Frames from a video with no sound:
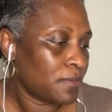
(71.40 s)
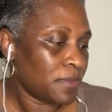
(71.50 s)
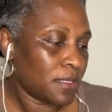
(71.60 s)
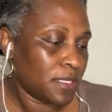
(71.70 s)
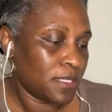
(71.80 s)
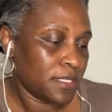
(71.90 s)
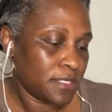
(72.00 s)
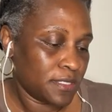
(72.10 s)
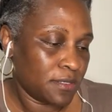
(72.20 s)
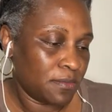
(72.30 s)
Planting
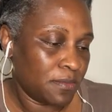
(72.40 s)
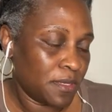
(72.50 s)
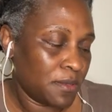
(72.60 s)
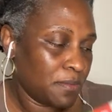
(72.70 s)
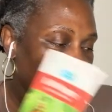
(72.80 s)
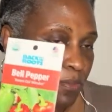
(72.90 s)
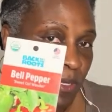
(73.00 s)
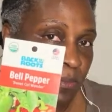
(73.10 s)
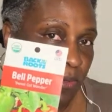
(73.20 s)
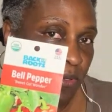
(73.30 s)
some bell
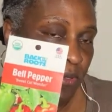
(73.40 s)
pepper.